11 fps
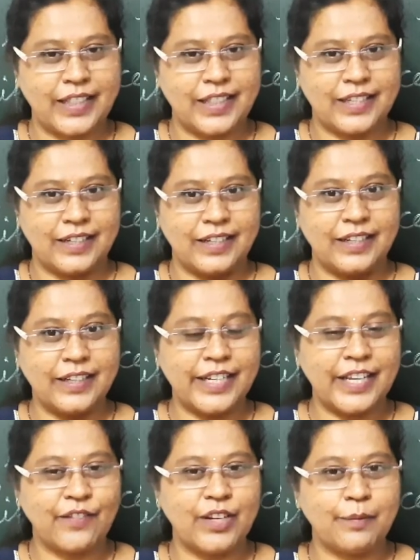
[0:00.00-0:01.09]
The
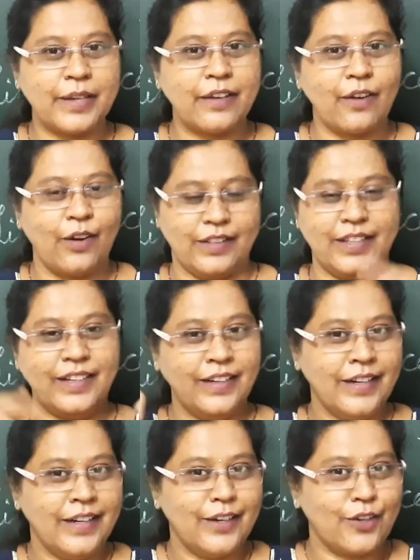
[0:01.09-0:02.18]
learning will be on the
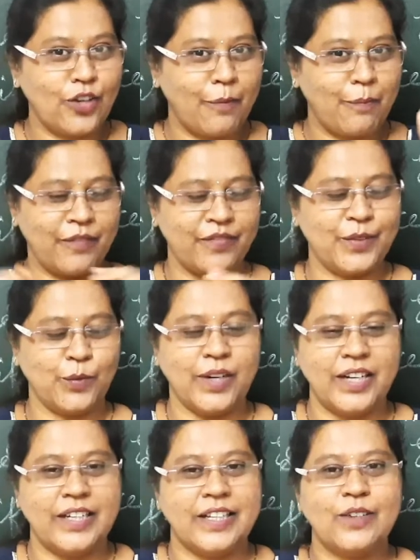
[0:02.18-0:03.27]
top of the
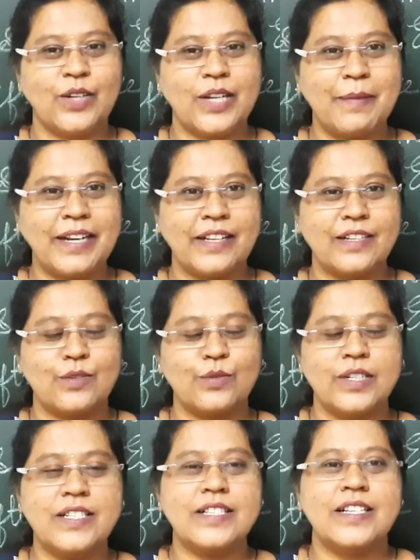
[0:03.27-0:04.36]
world, okay, my dear
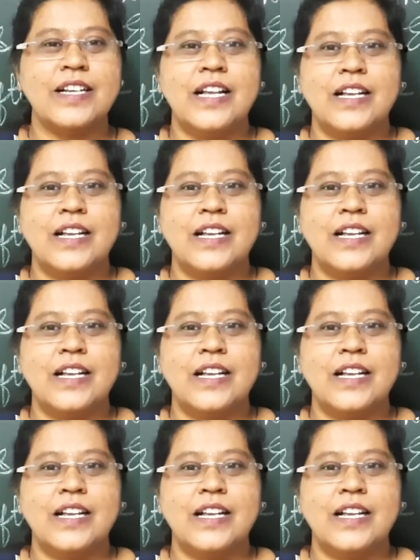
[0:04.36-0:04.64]
students.